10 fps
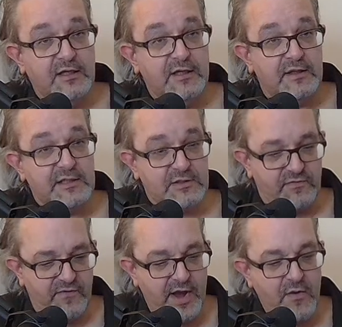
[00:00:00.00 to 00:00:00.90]
these
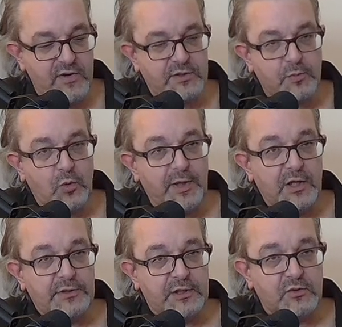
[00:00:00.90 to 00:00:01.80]
very small
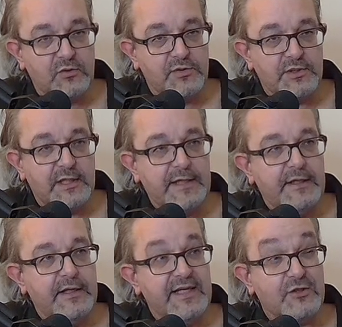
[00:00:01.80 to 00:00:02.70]
particles
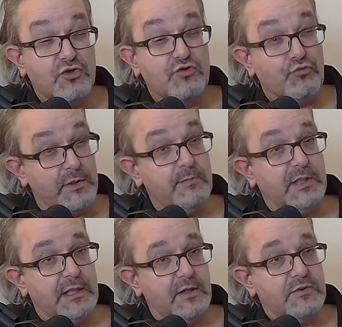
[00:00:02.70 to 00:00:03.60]
in
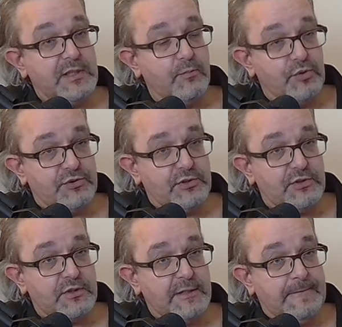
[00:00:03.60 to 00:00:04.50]
extremely low
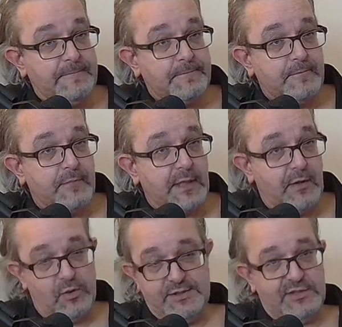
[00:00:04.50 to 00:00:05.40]
temperatures.
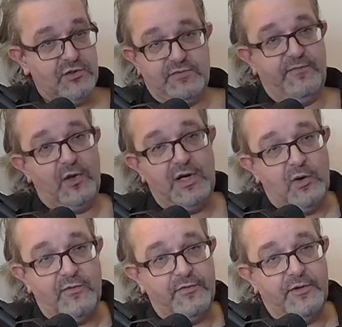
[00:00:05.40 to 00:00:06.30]
Otherwise, they just fly
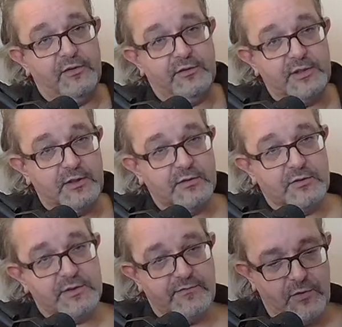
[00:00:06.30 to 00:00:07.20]
off, and you know,
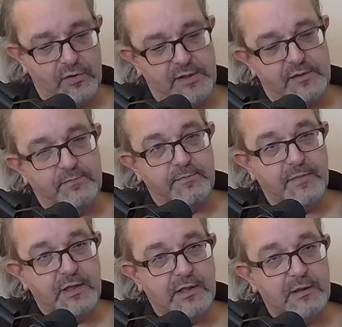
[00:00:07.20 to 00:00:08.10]
because they're very
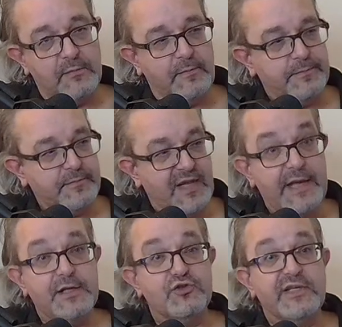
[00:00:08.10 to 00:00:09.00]

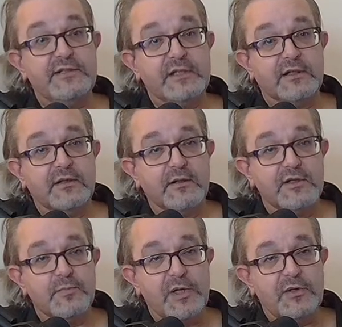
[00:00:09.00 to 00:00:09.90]
energetic,
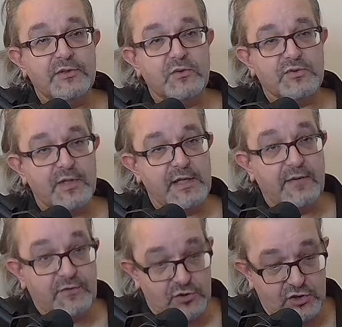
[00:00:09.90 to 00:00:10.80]
these particles. So they
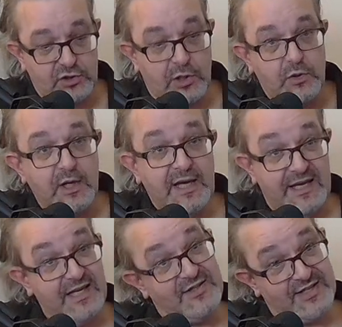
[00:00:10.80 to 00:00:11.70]
have to slow,
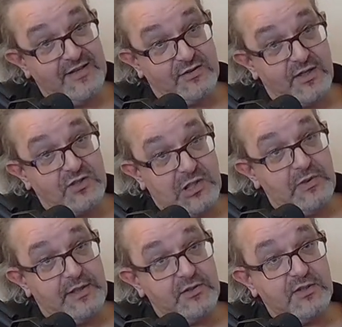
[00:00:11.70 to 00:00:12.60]
in a sense, they're
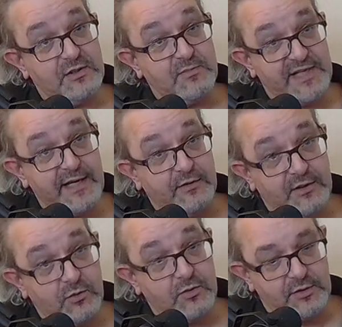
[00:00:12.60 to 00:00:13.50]
slowing the system down in
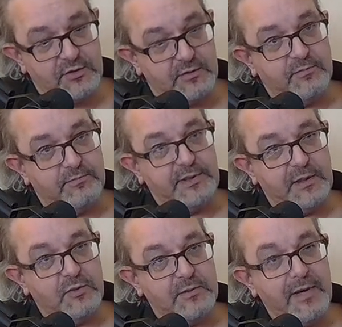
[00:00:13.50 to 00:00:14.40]
order to be
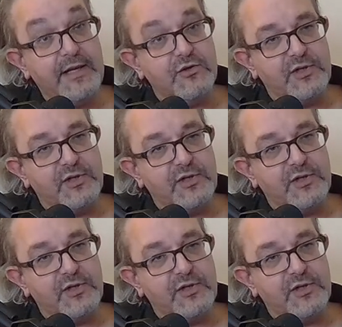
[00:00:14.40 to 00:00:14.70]
able to manage